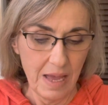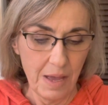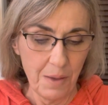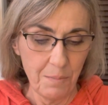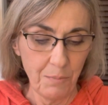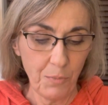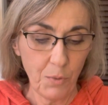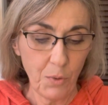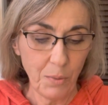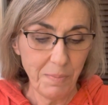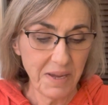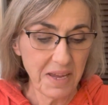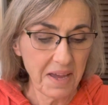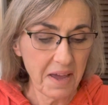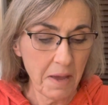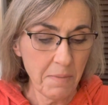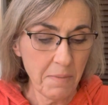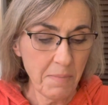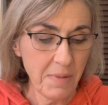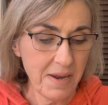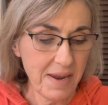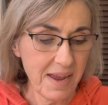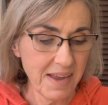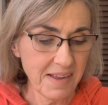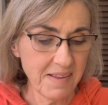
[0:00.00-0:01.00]
Well, become
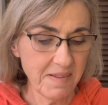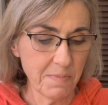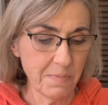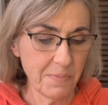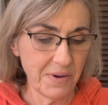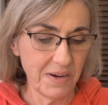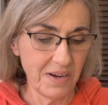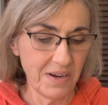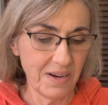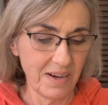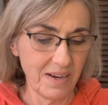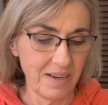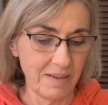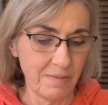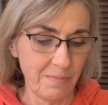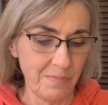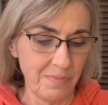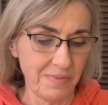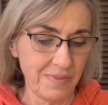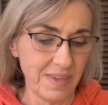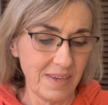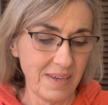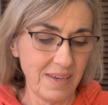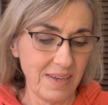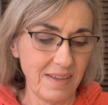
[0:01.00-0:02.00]
an expert
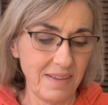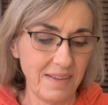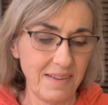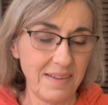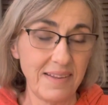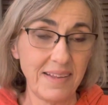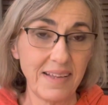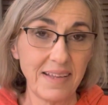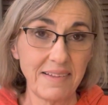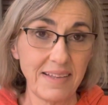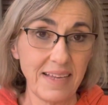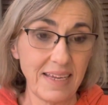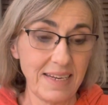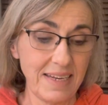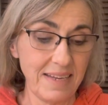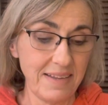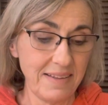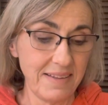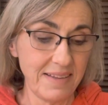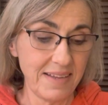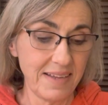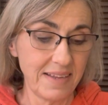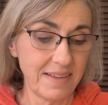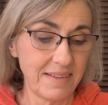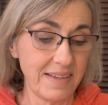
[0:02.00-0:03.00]
is
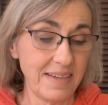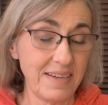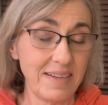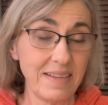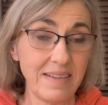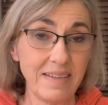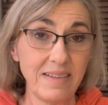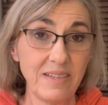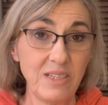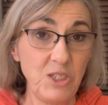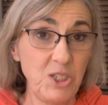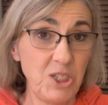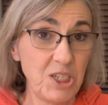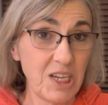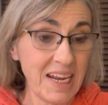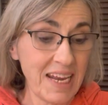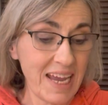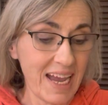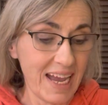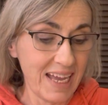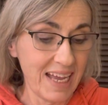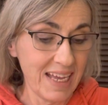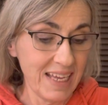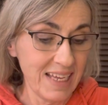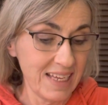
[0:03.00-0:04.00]
686 and it's
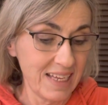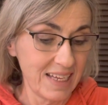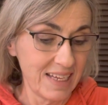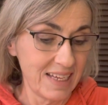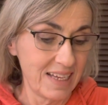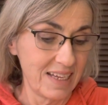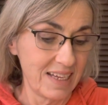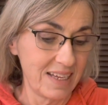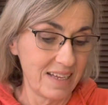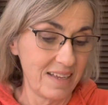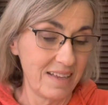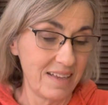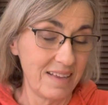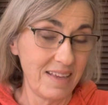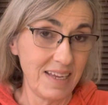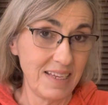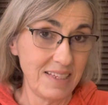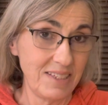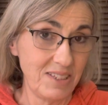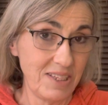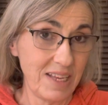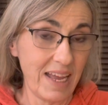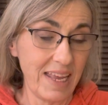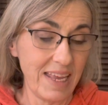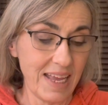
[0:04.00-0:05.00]
Jenna and
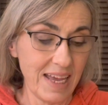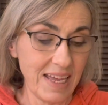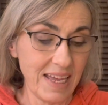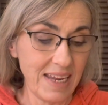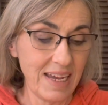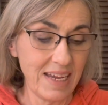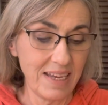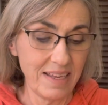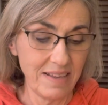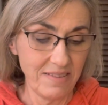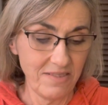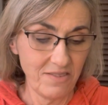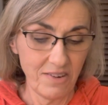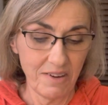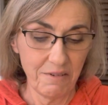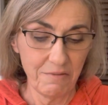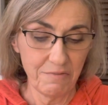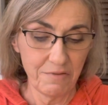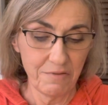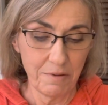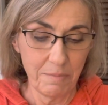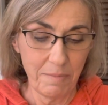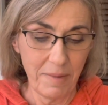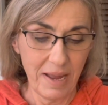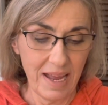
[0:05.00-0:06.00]
Diana is
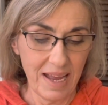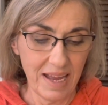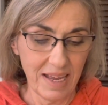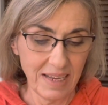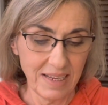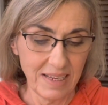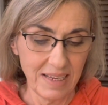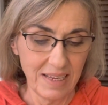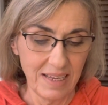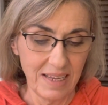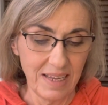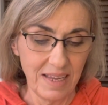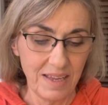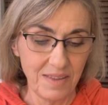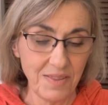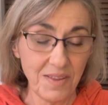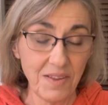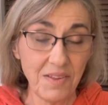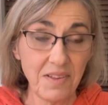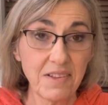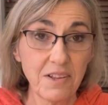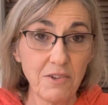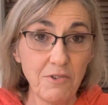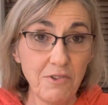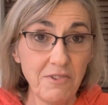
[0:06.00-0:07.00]
Jennifer Mack. The
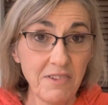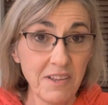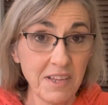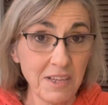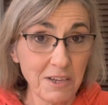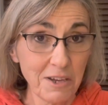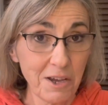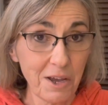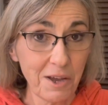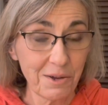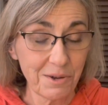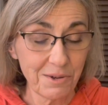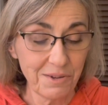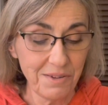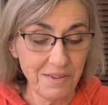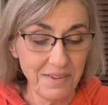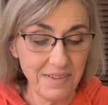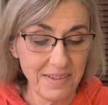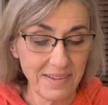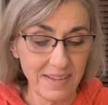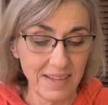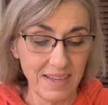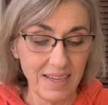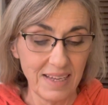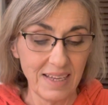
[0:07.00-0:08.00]
Susan
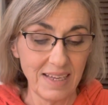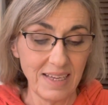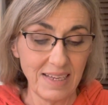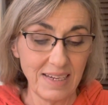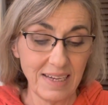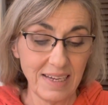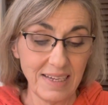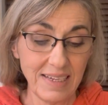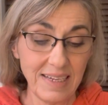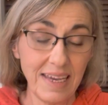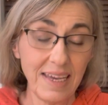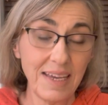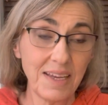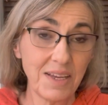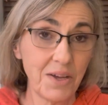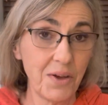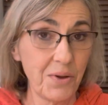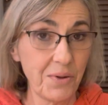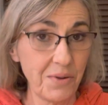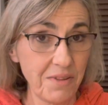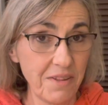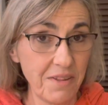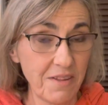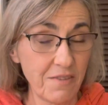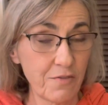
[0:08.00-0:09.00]
codes, and I get
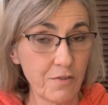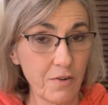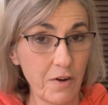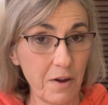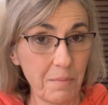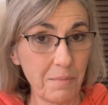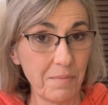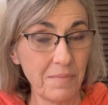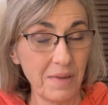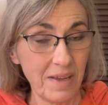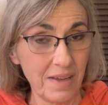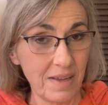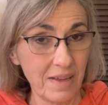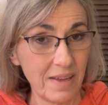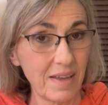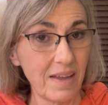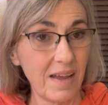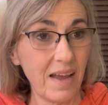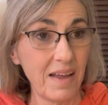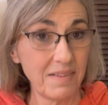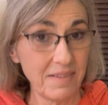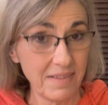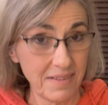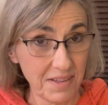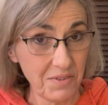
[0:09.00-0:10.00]
codes from
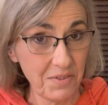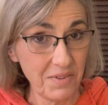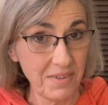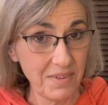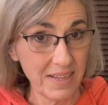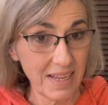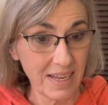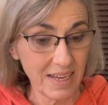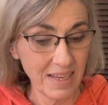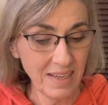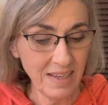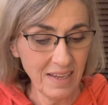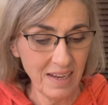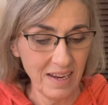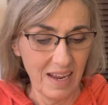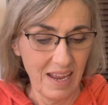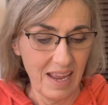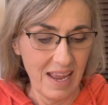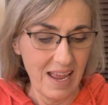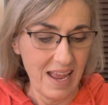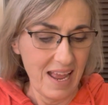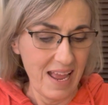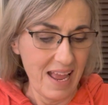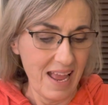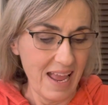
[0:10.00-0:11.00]
a Susan,
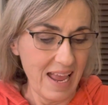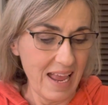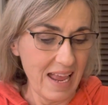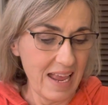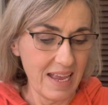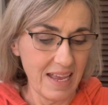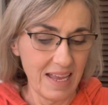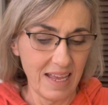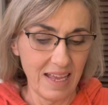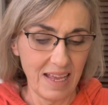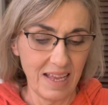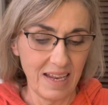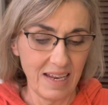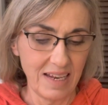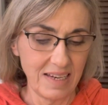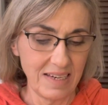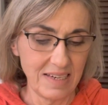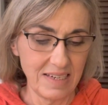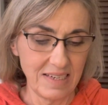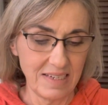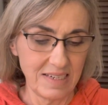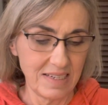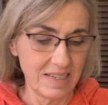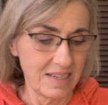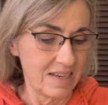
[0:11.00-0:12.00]

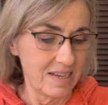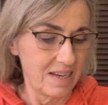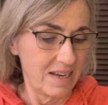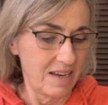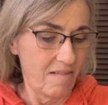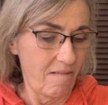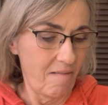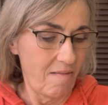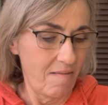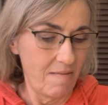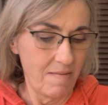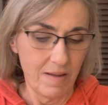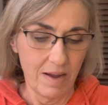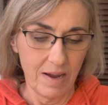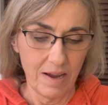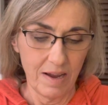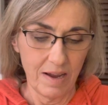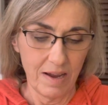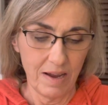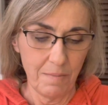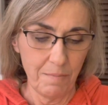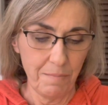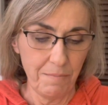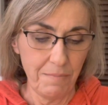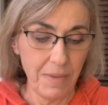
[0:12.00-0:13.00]
and
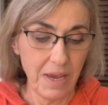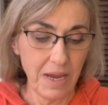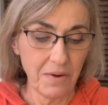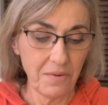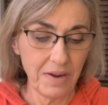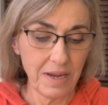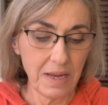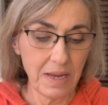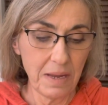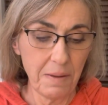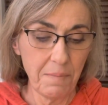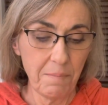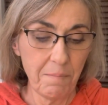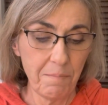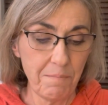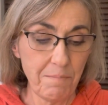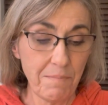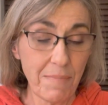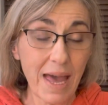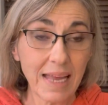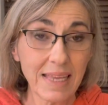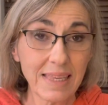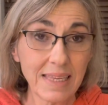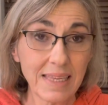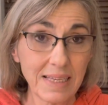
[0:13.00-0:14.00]
Mary
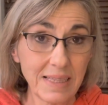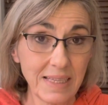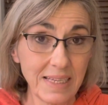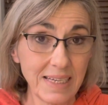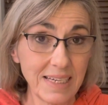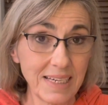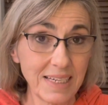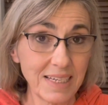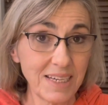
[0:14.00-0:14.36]
Magdalene